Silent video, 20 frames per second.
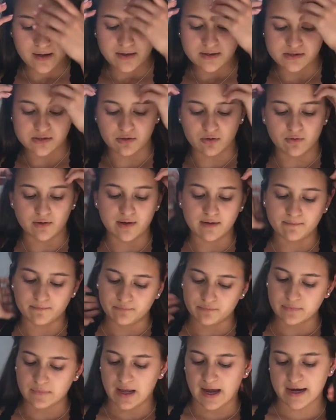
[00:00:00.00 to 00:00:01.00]
So
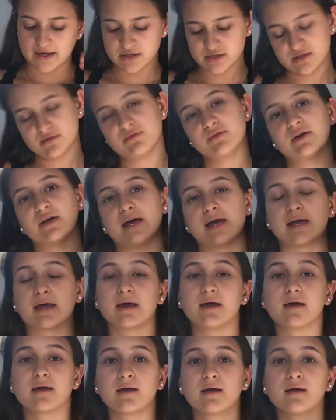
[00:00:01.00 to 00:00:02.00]
I just feel like
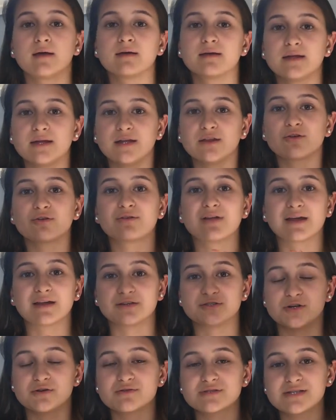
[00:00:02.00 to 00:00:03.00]
either
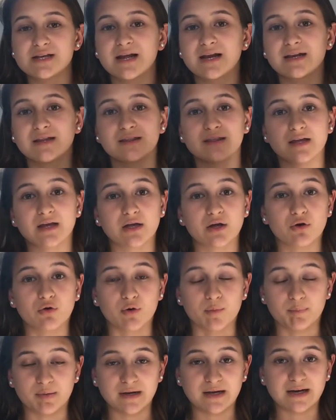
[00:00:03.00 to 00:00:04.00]
like don't say anything
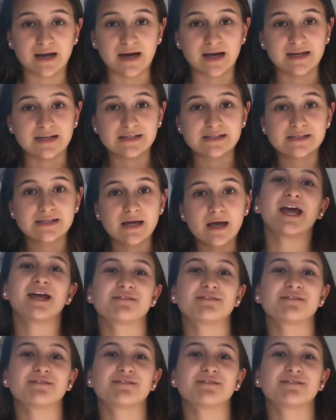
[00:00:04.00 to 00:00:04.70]
or be nice.